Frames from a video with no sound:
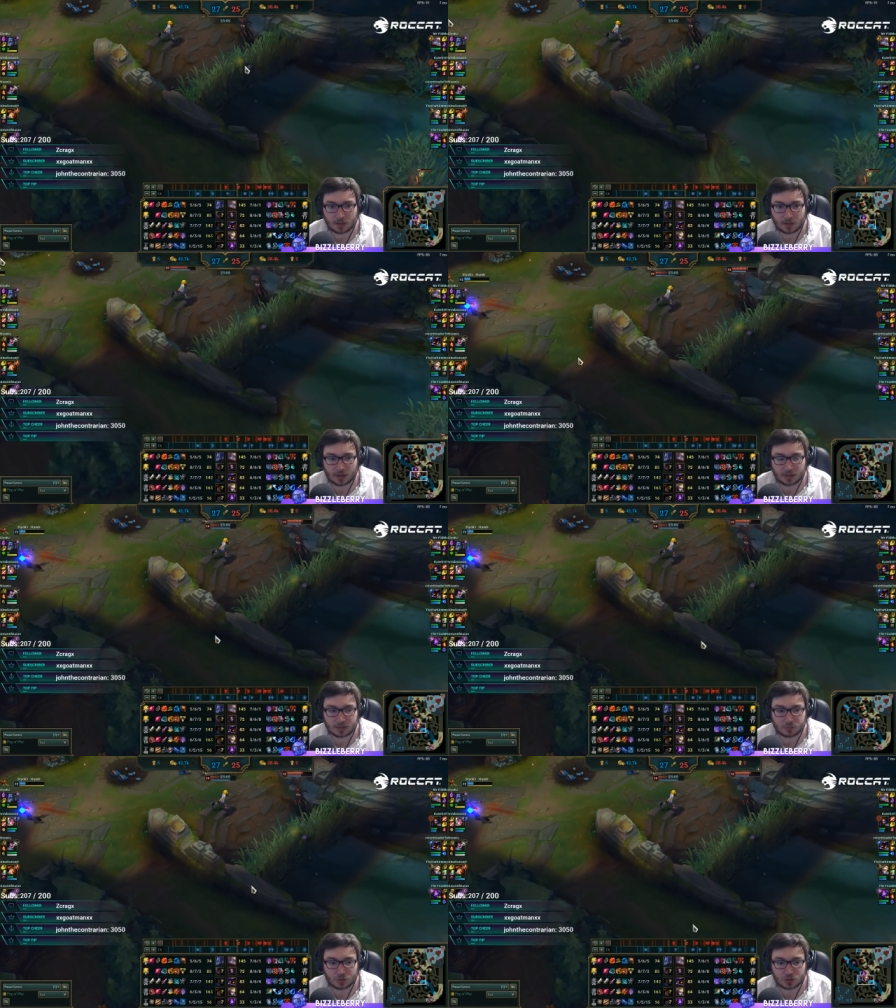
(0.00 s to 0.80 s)
getting in
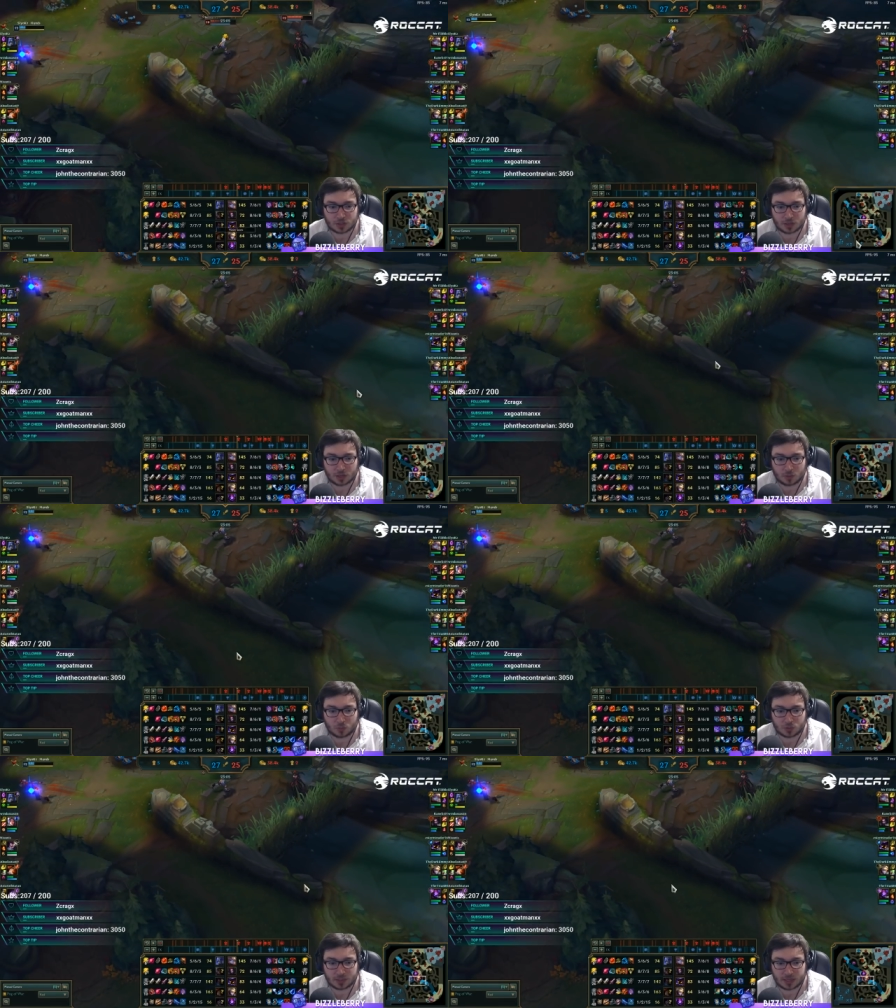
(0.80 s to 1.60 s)
this brush and getting a
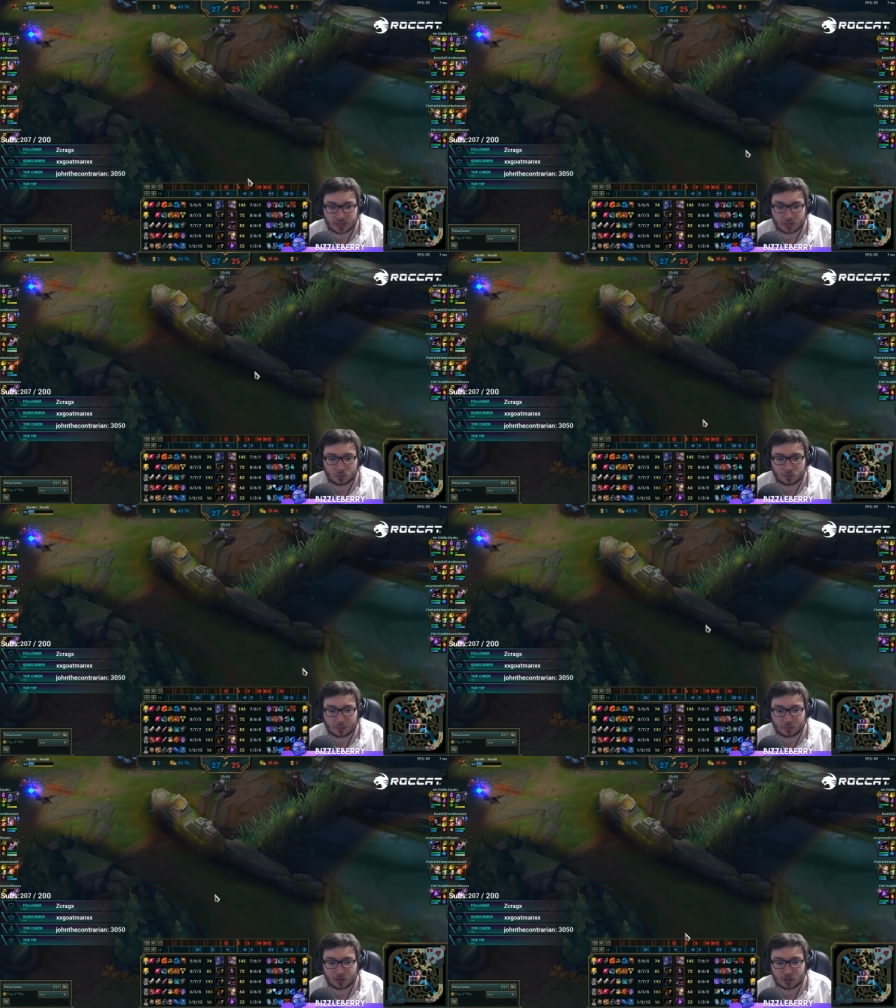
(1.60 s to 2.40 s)
ward here would
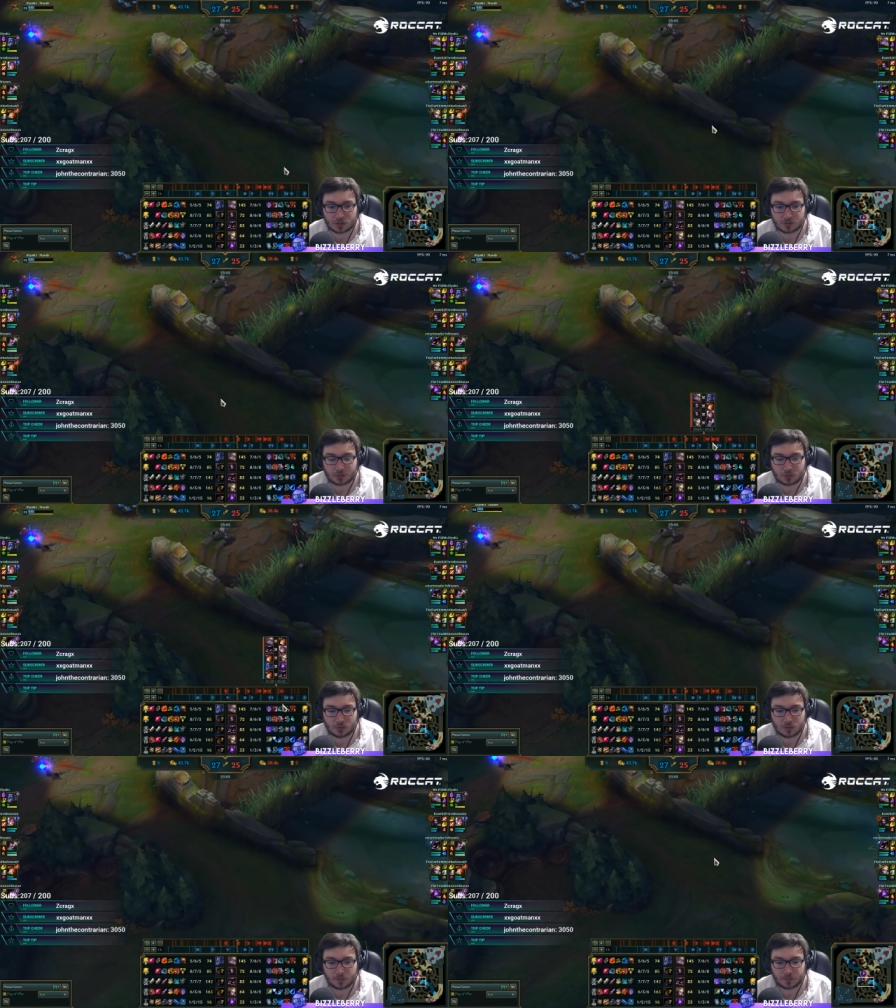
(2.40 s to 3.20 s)
be pretty useful
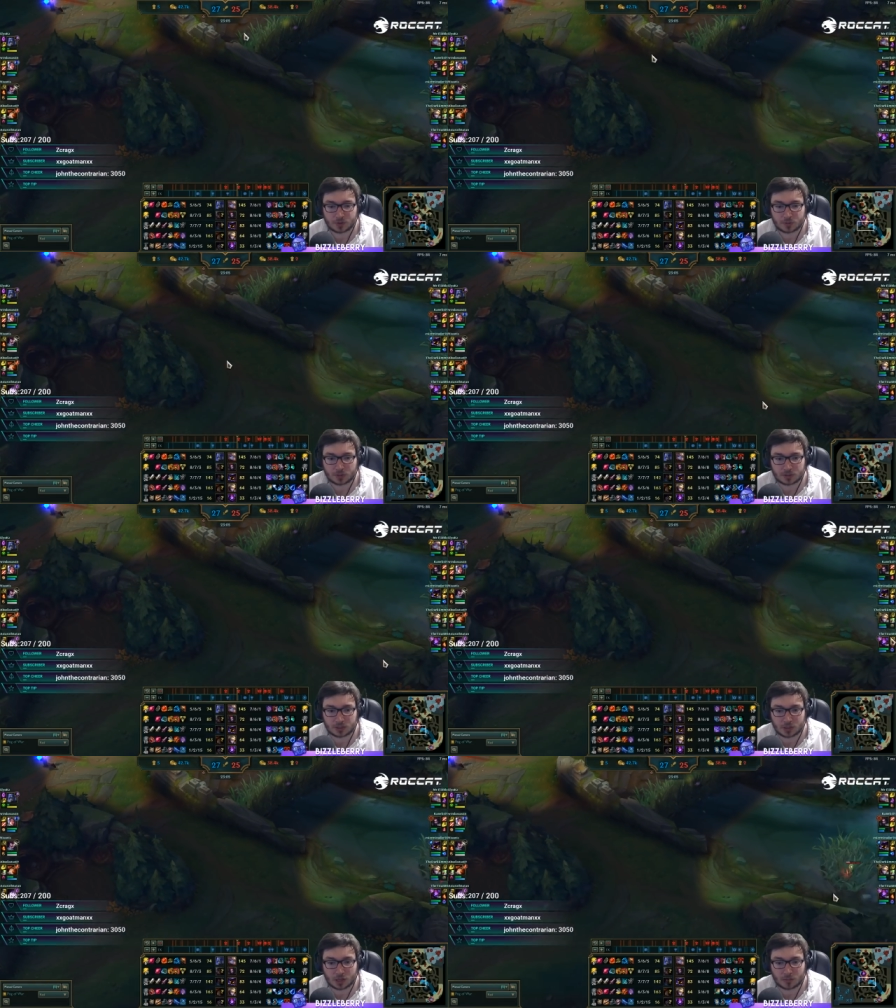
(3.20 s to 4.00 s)
to be able to
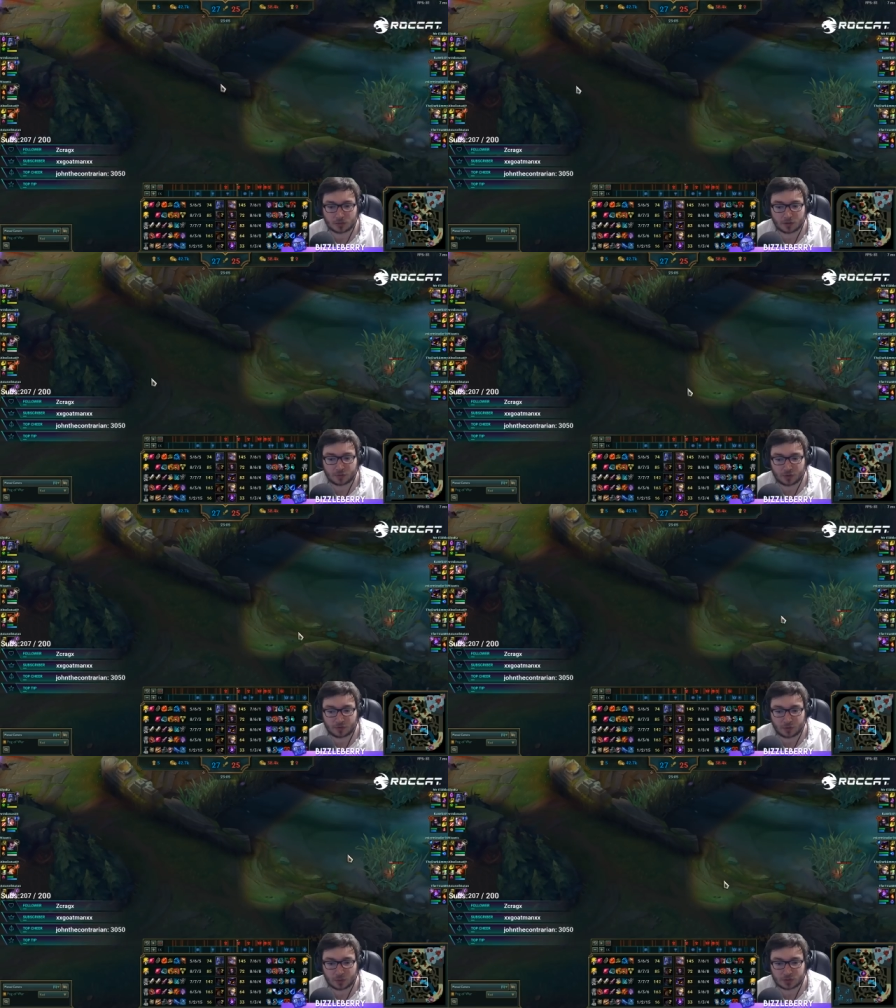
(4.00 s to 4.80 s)
see them coming over
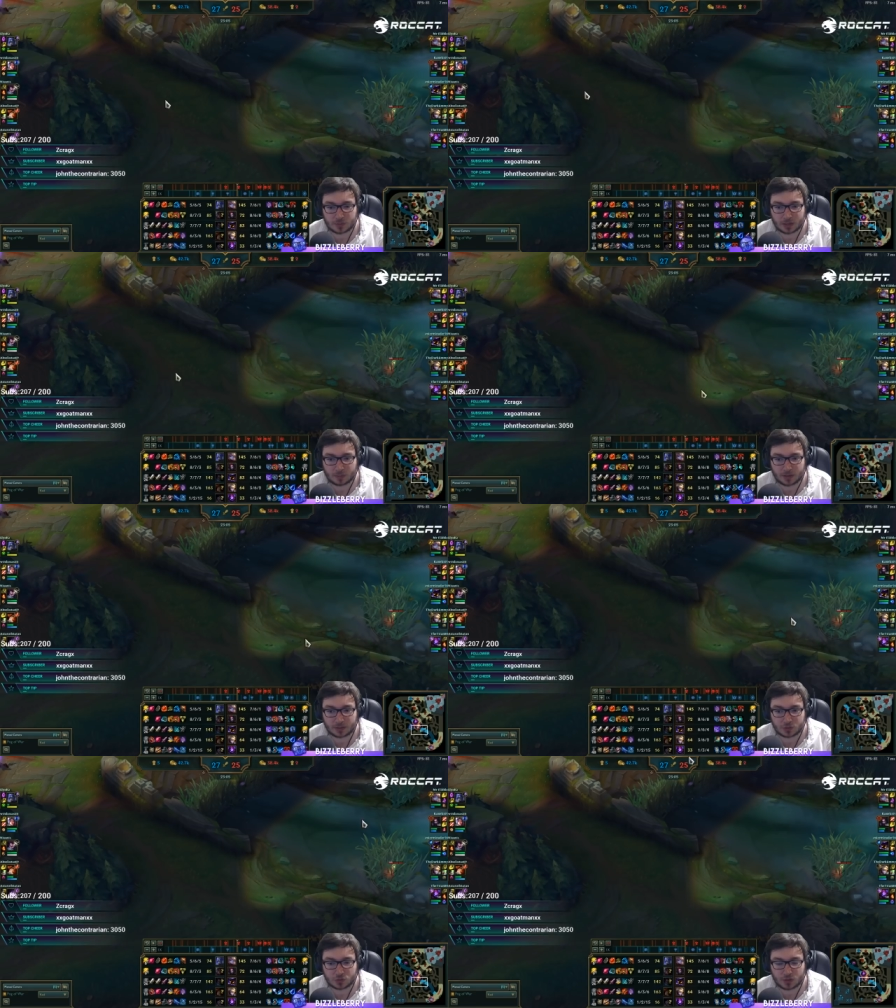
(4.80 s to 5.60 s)
if you were to make a play
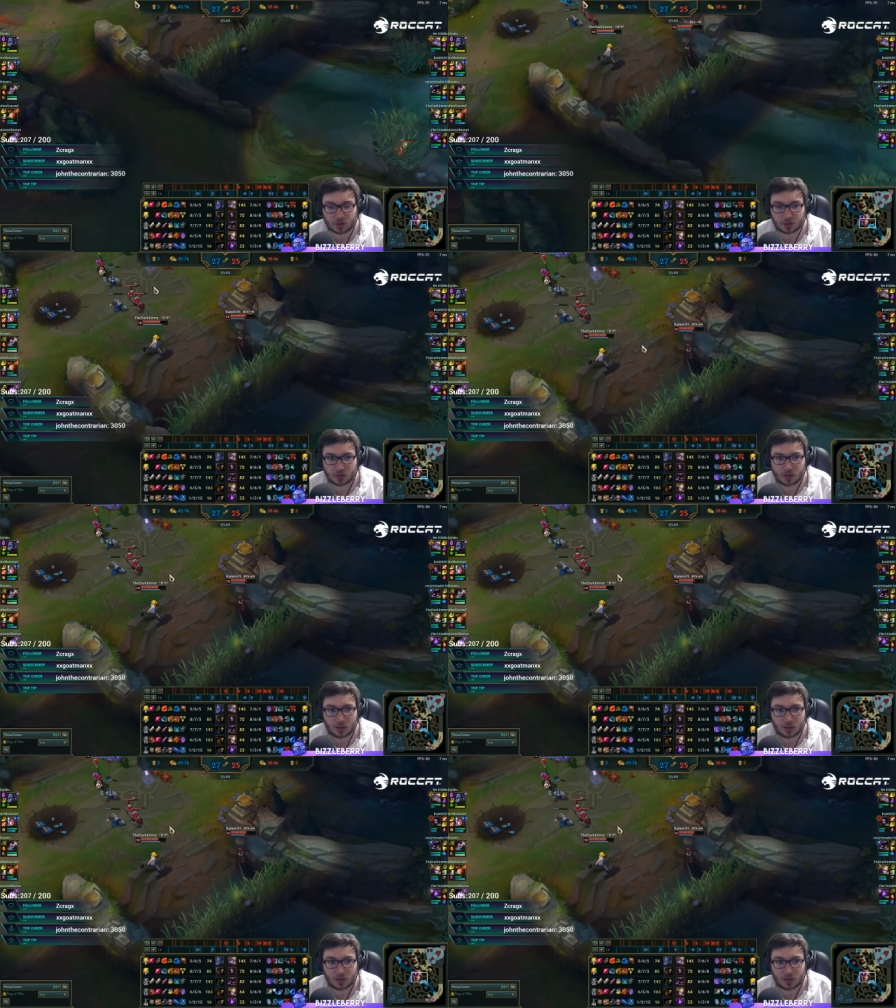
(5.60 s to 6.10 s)
onto Drake.